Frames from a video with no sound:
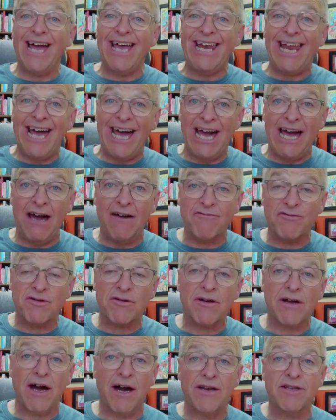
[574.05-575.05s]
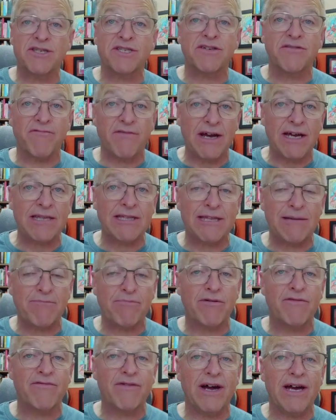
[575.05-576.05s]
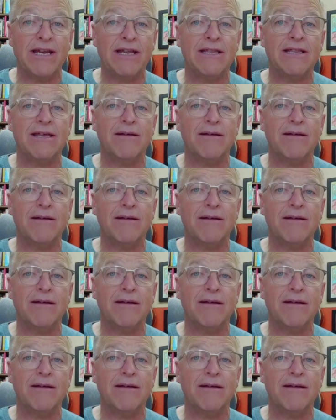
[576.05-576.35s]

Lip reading: and after God has divinely provided